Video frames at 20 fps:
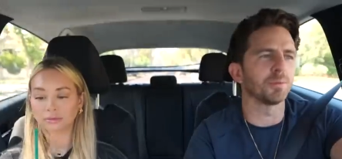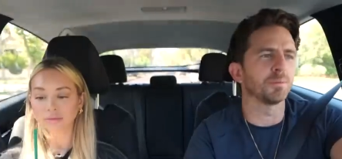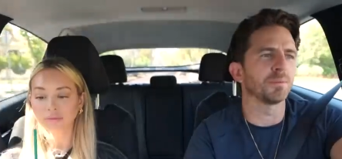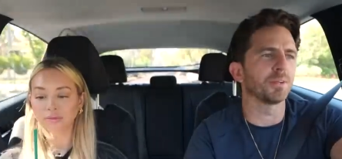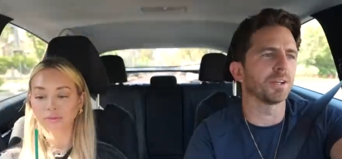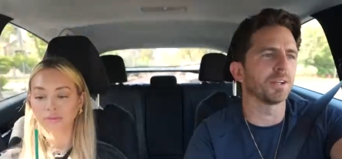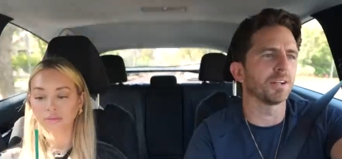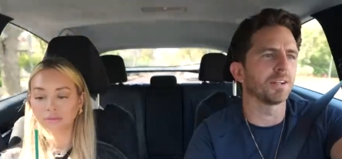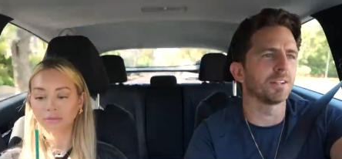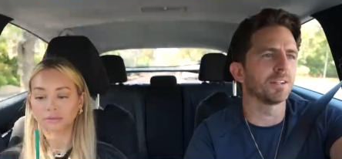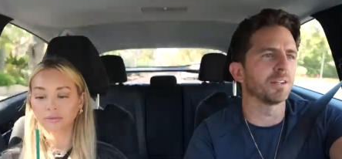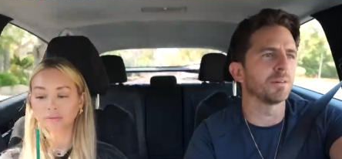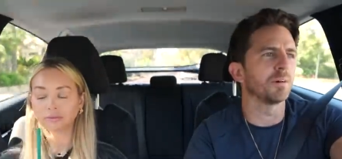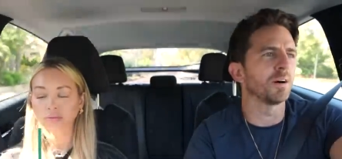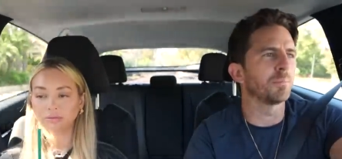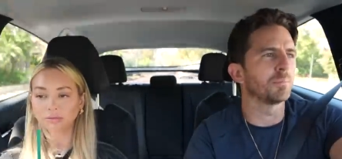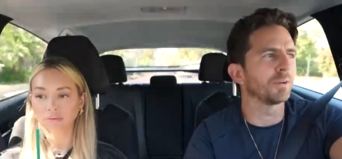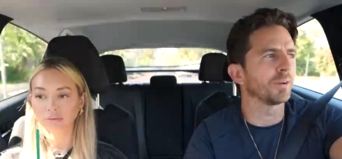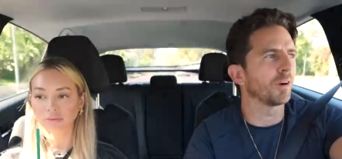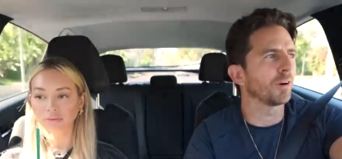Speaker 1: people get all
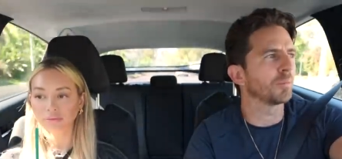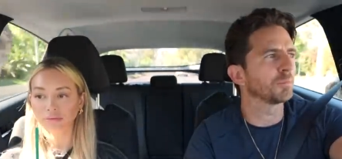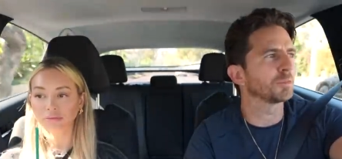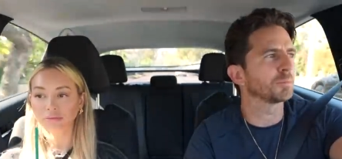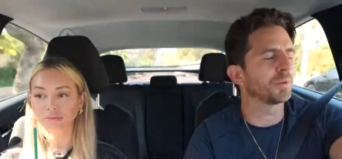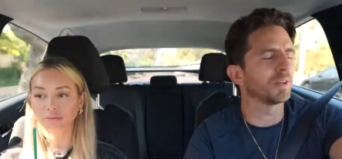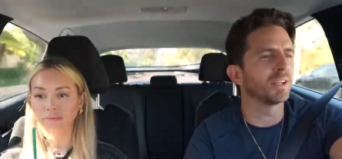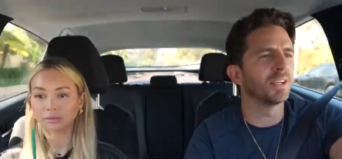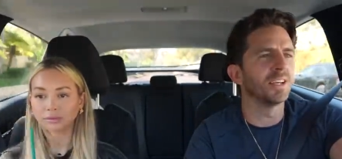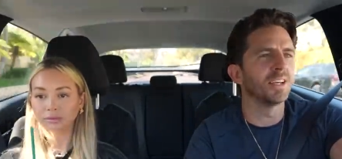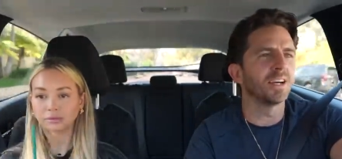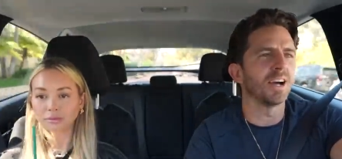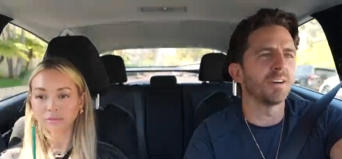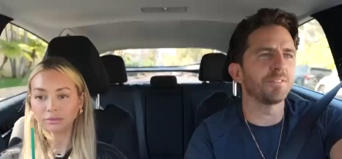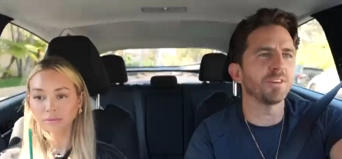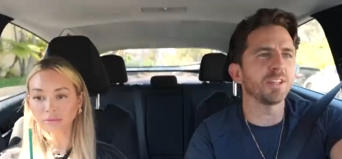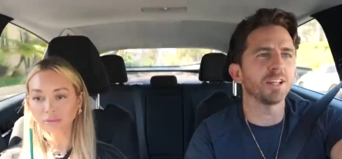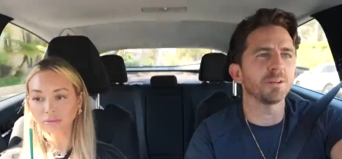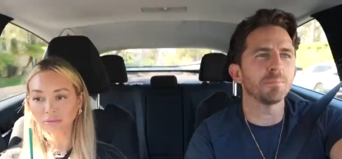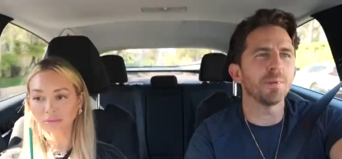up, up in arms. But I
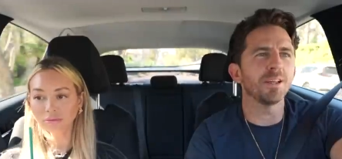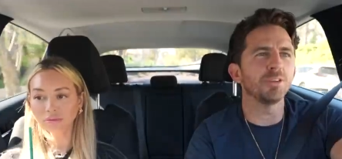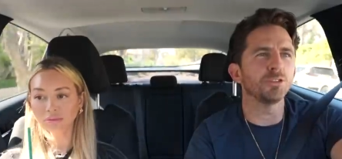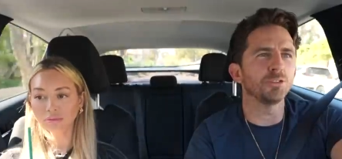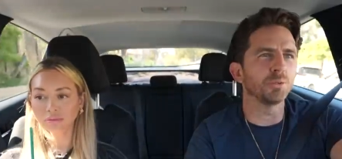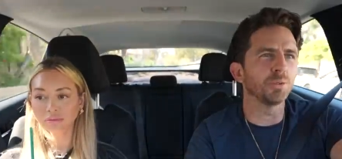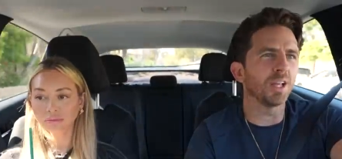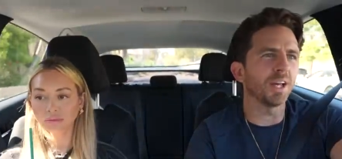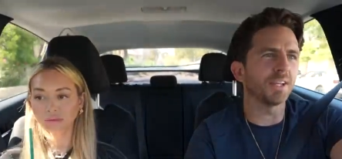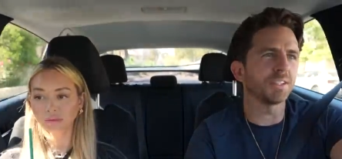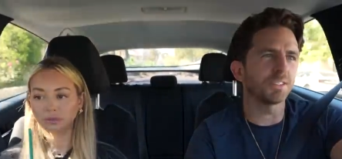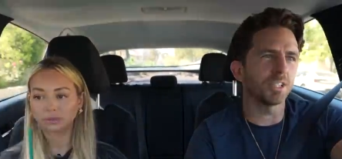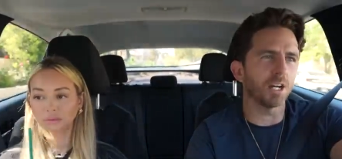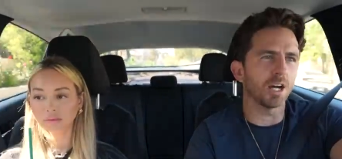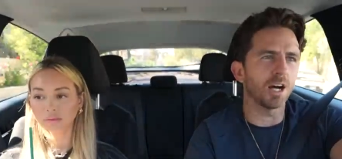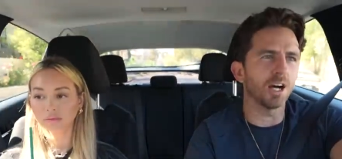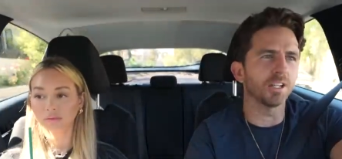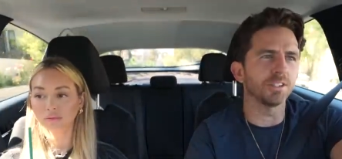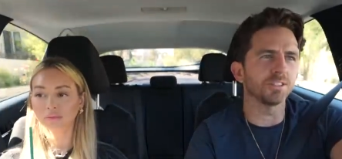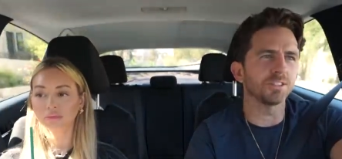feel like men do like to
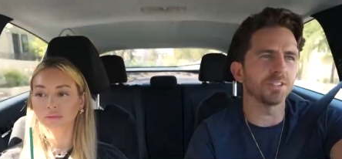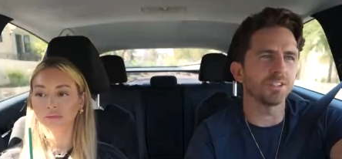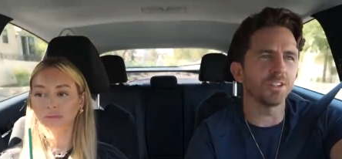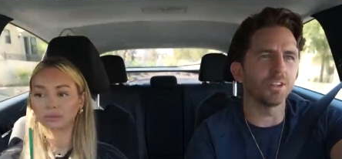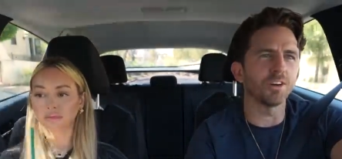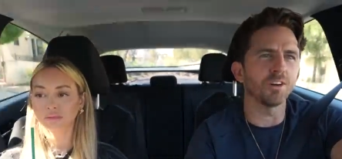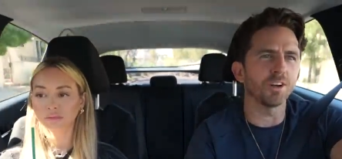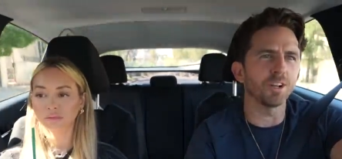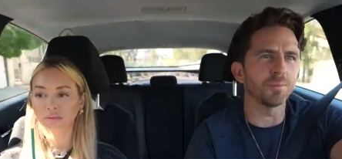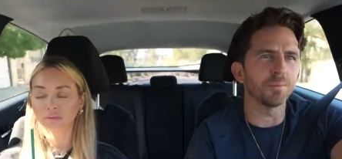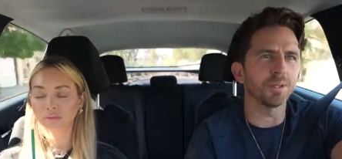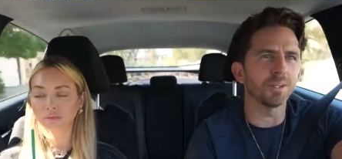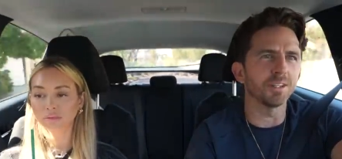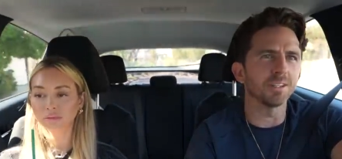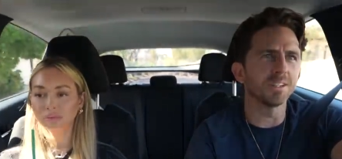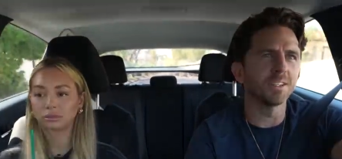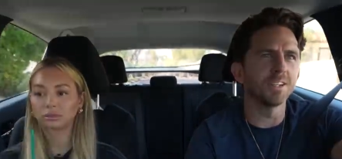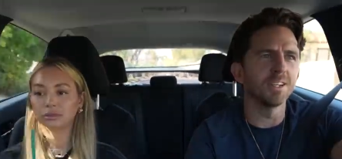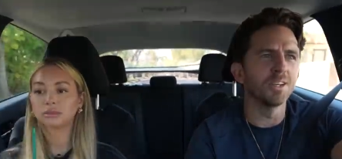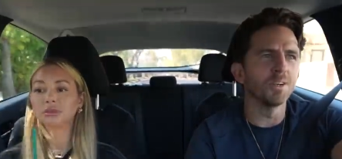hunt. You know what I
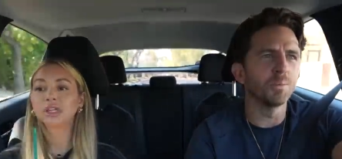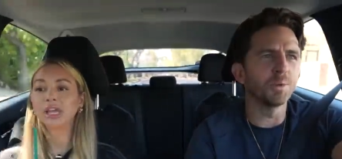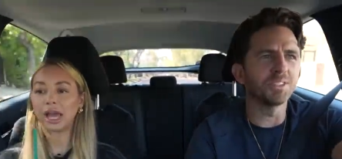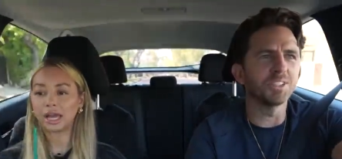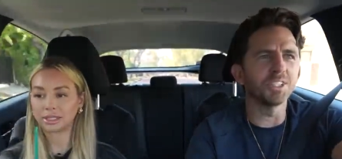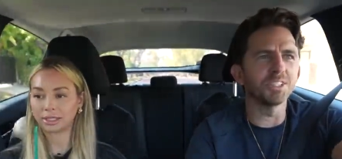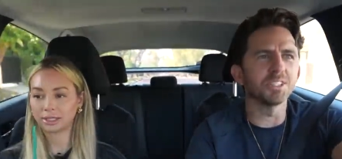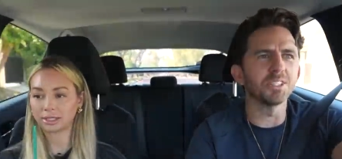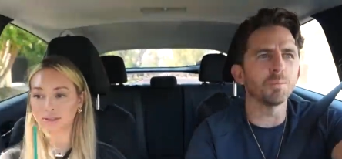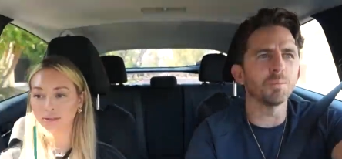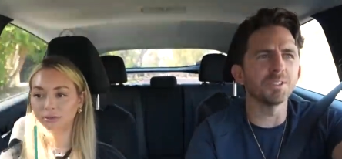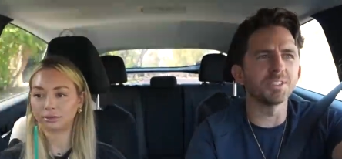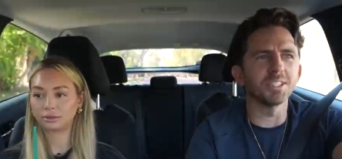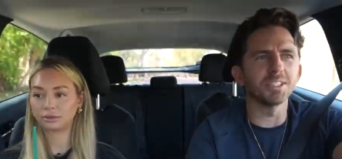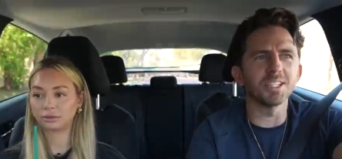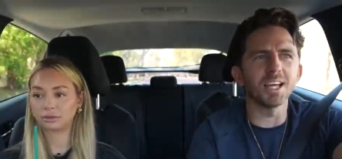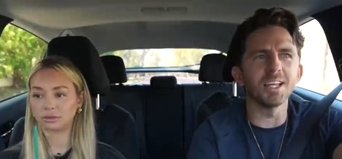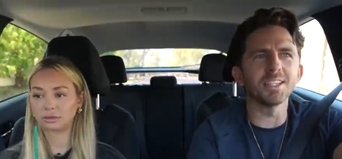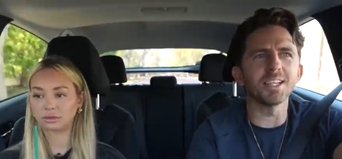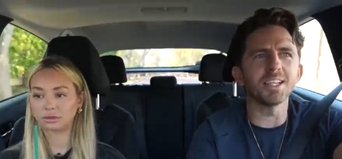mean? Which yes. is which
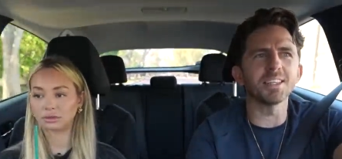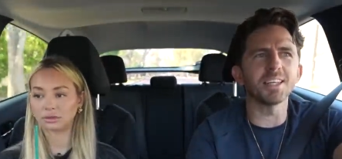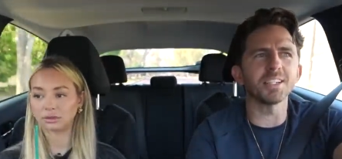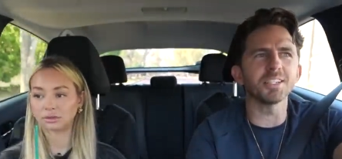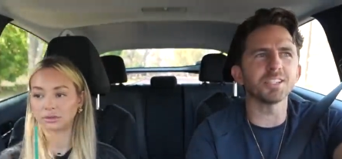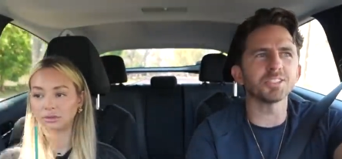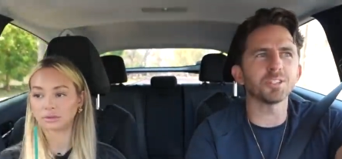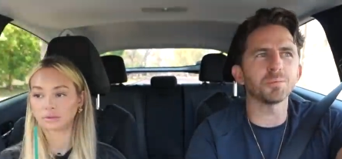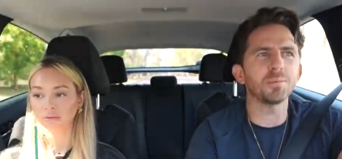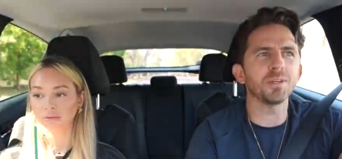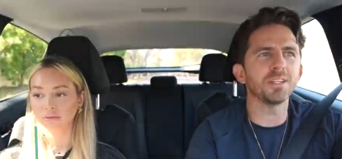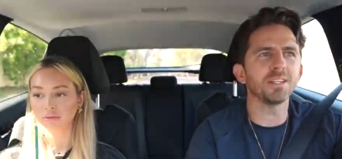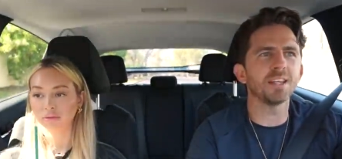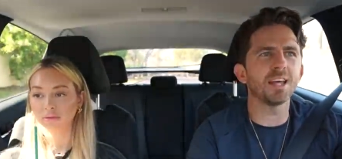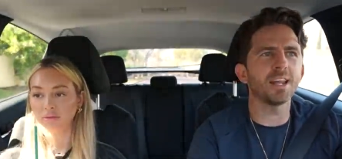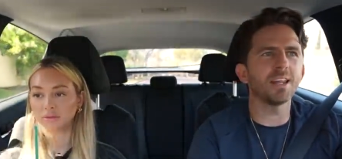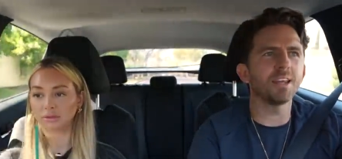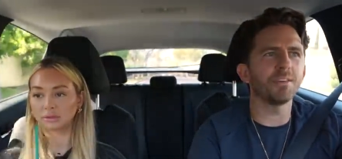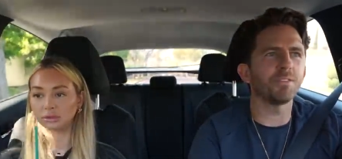th- th- that doesn't mean that